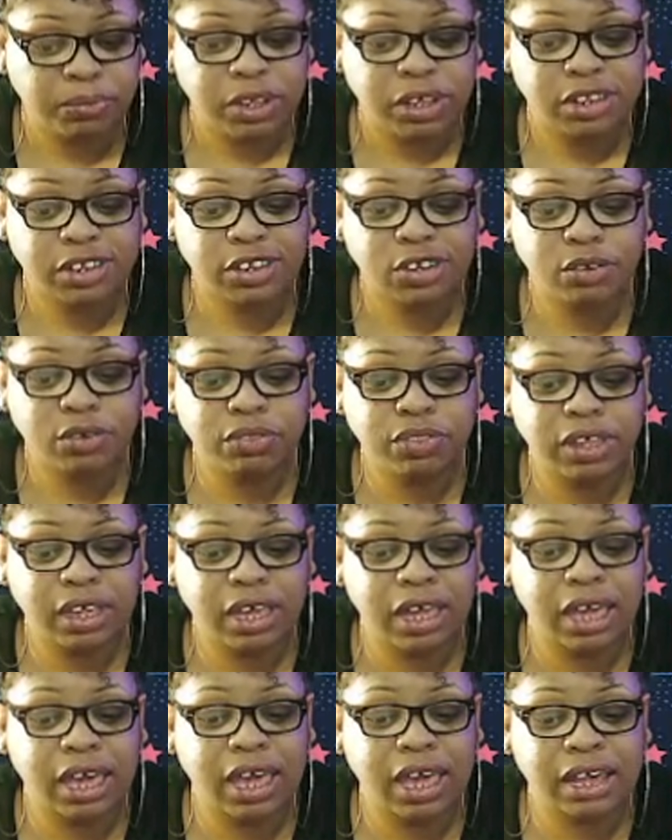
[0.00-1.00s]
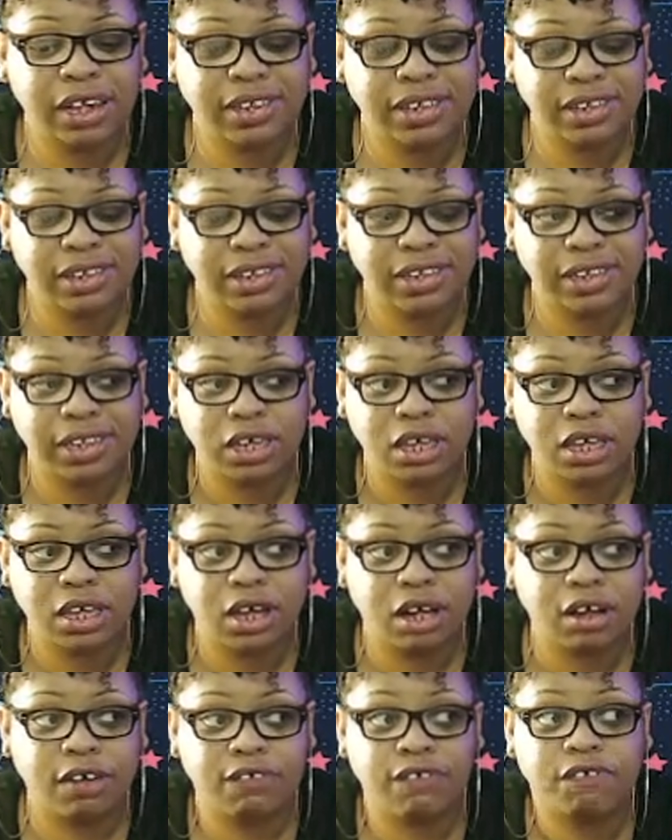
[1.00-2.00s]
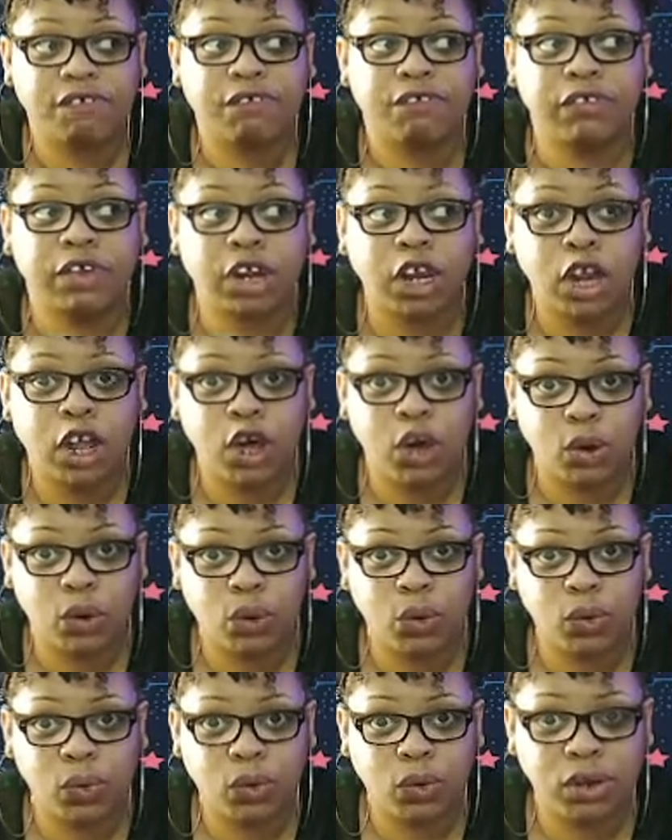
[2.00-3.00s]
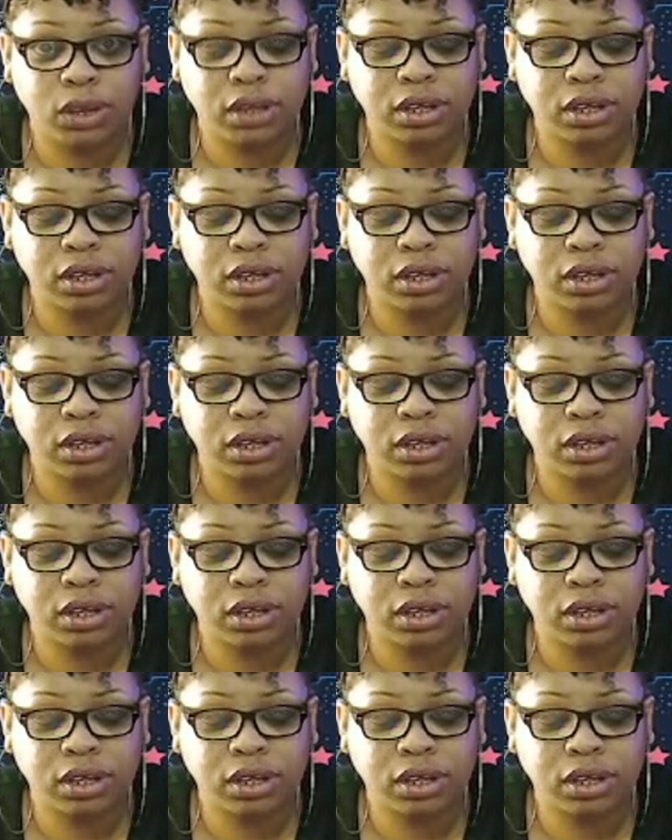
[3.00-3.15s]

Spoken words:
to the ecstasy of flow,